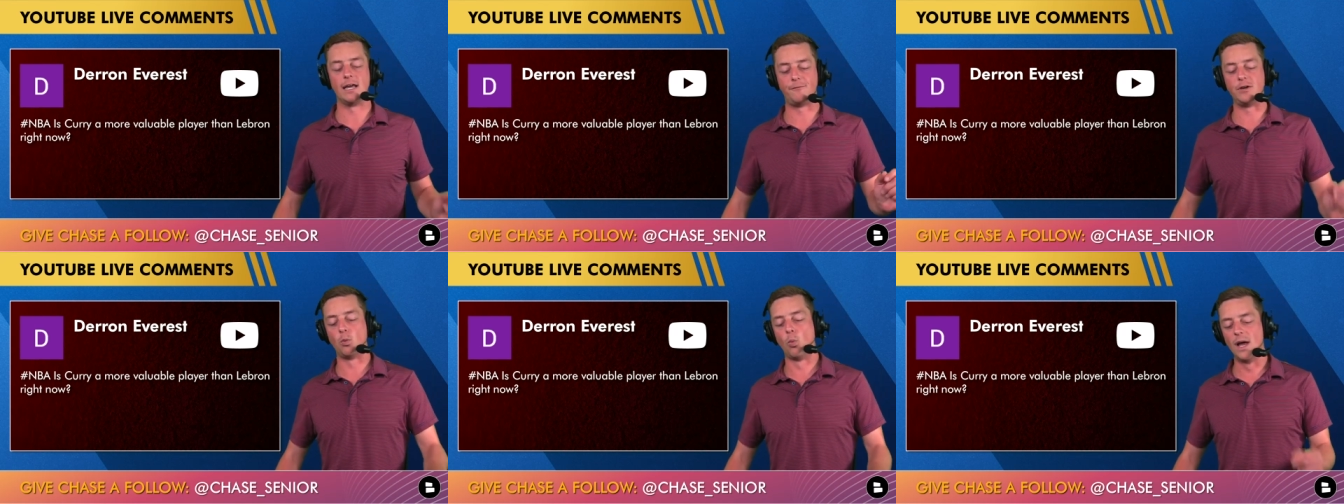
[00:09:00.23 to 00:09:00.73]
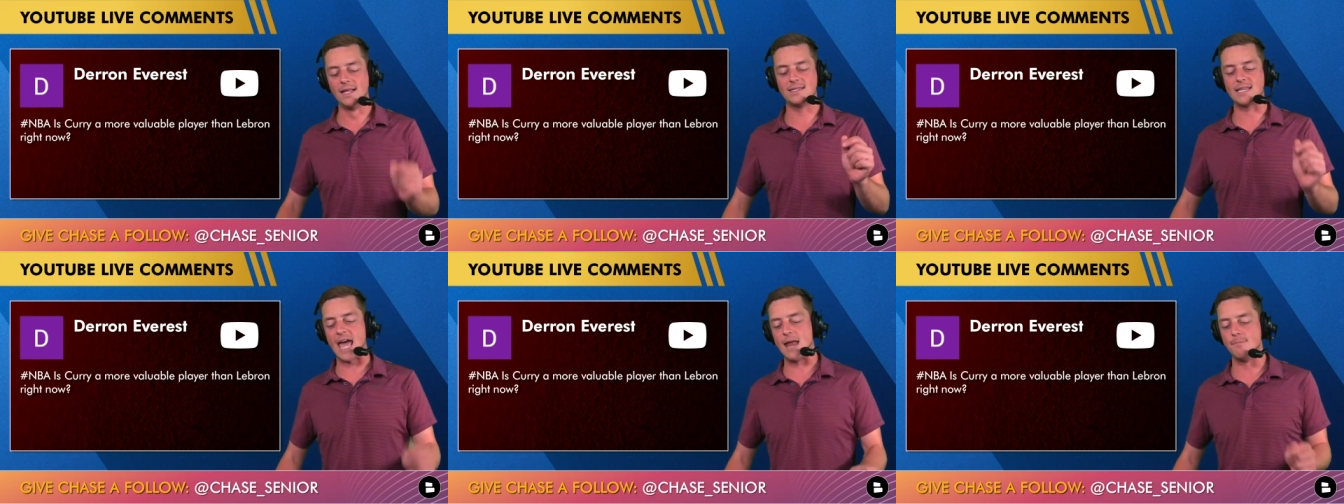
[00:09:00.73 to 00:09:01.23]
If he
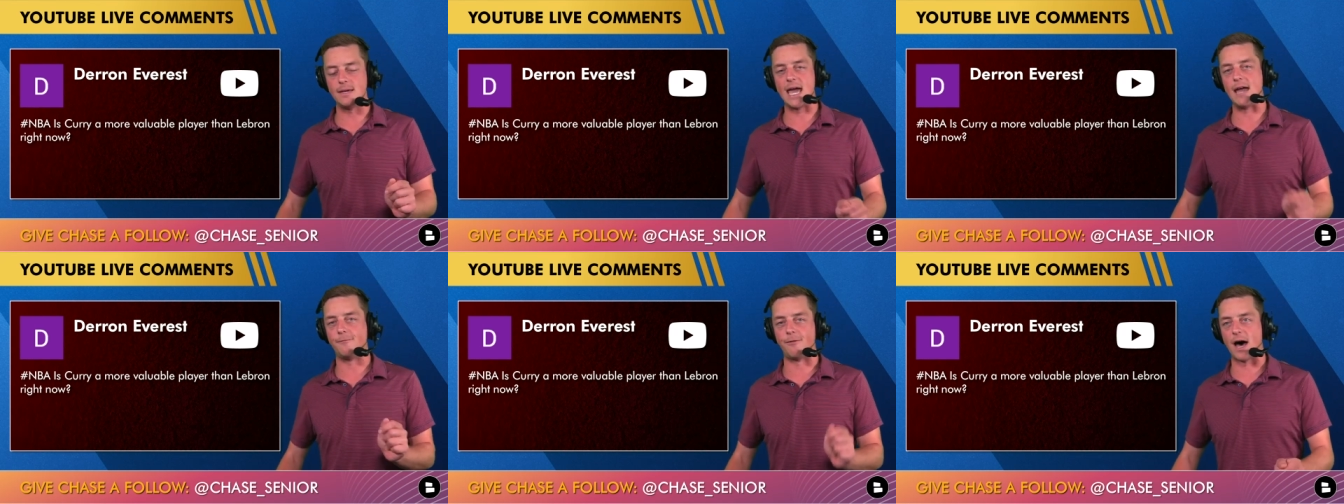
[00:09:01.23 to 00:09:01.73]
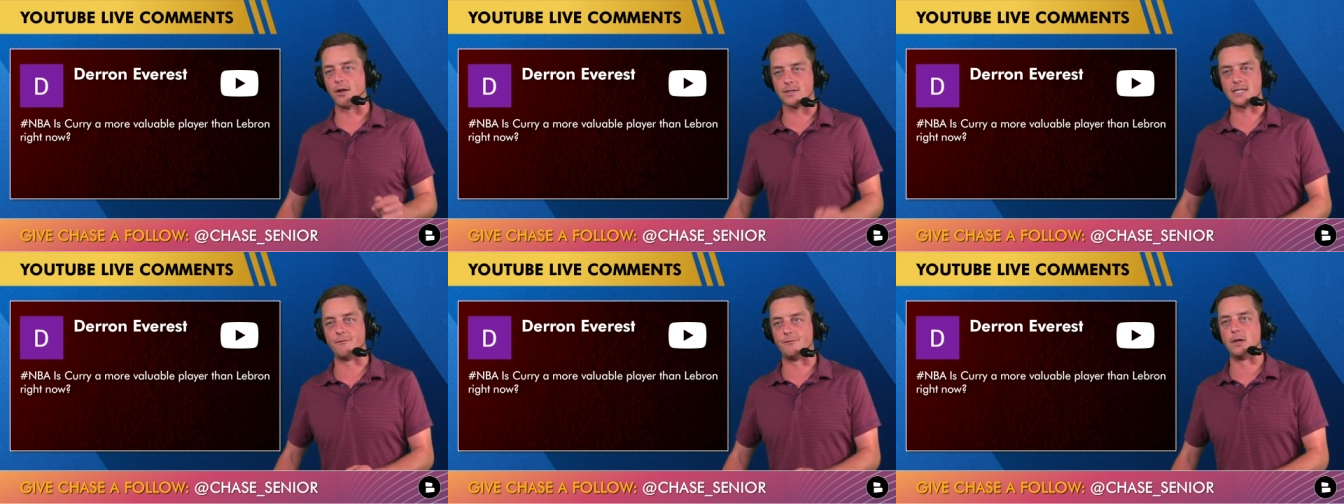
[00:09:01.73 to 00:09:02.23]
wins NBA Finals
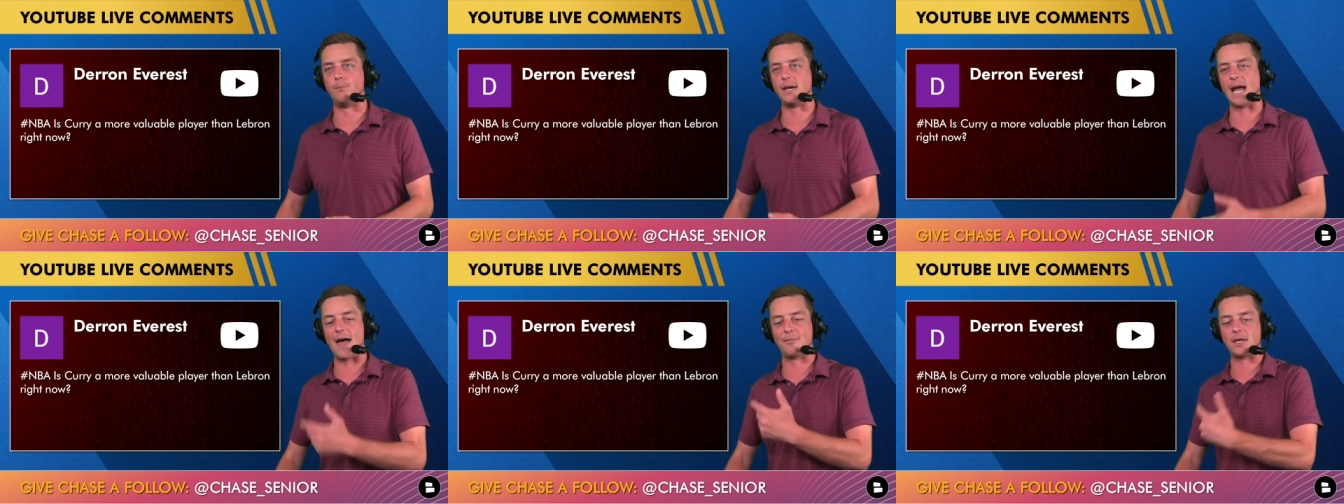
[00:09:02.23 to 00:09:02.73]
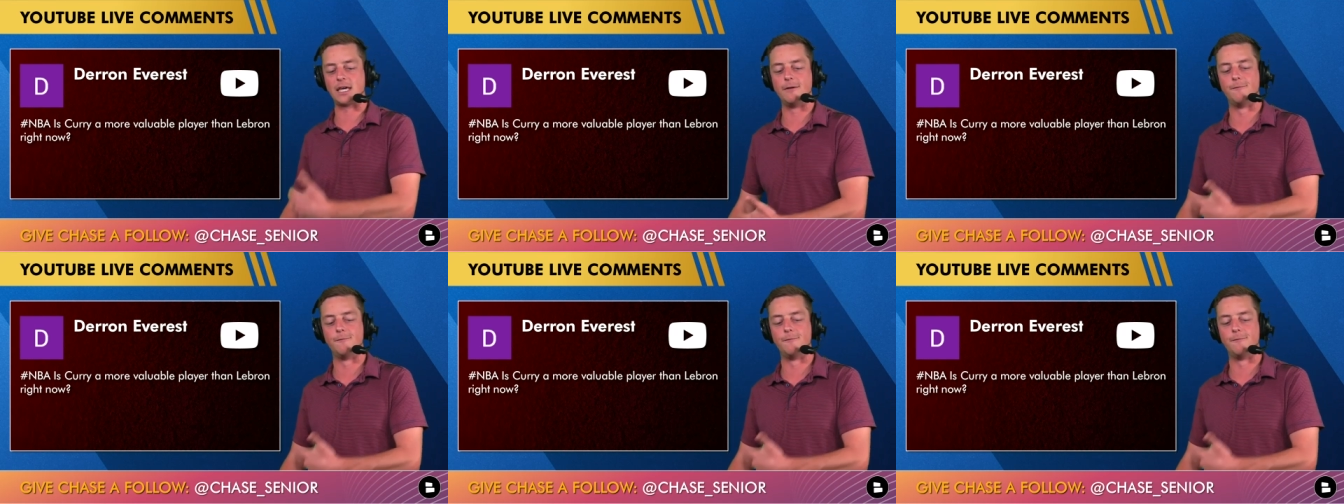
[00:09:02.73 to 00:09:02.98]
MVP, I think he